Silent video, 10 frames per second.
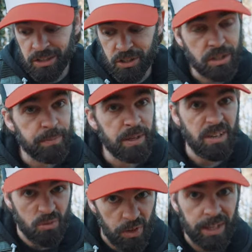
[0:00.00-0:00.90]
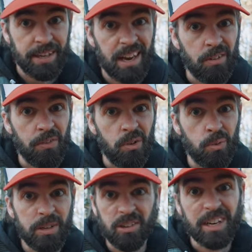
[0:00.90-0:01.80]
Just be really careful
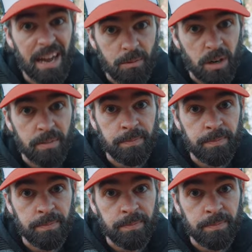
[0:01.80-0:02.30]
with your camera.